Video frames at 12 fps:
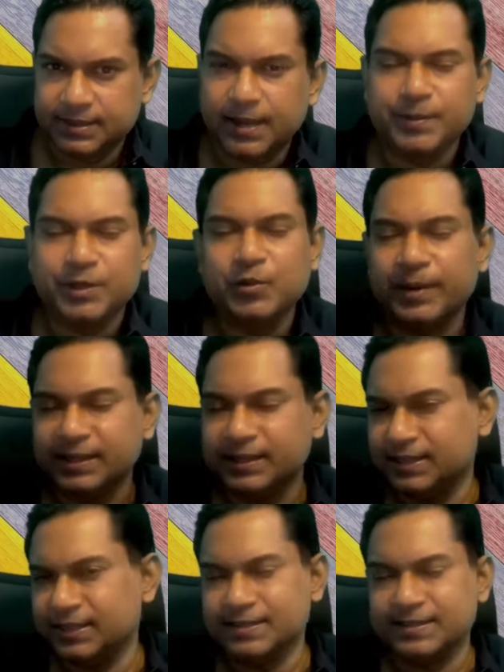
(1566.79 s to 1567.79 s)
I mean, you might
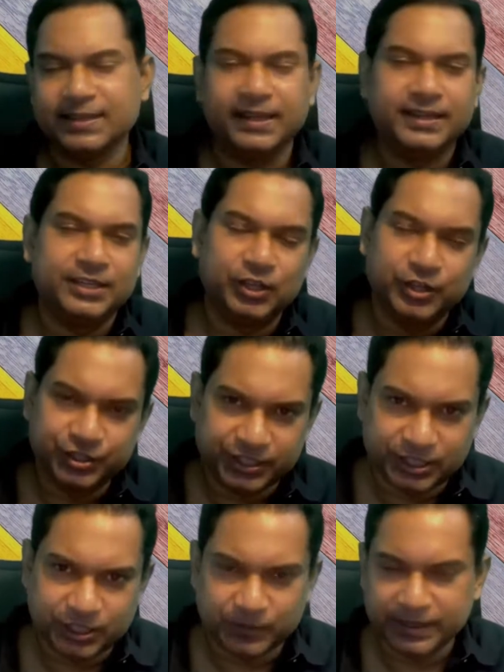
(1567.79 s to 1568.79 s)
think this is
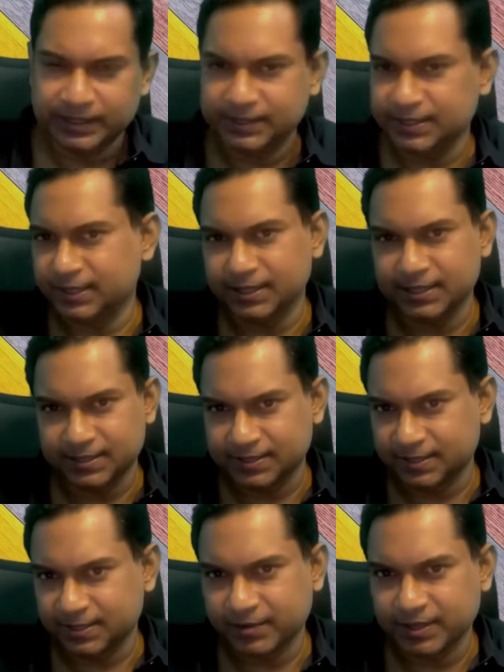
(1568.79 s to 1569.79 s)
ideological, you might think this
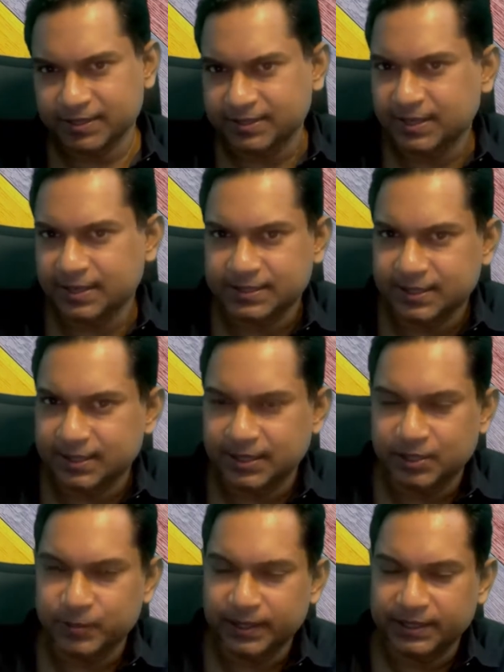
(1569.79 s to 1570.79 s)
is a crazy idea,
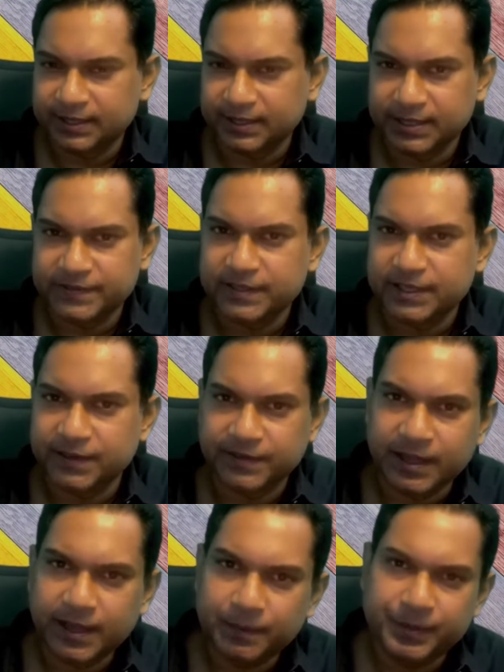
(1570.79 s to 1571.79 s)
you might think this will never
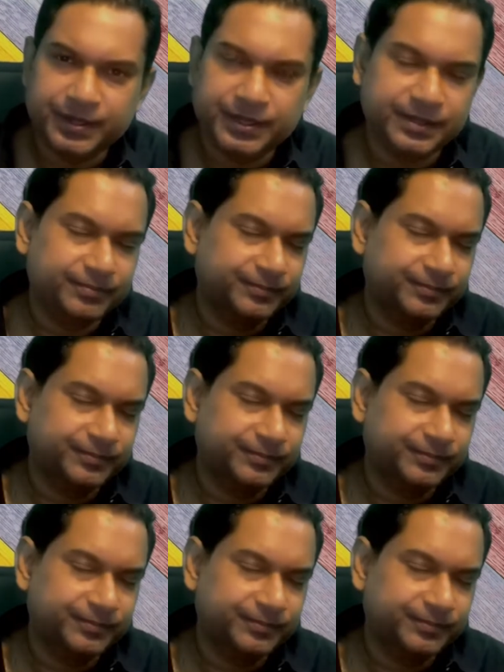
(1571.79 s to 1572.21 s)
happen, and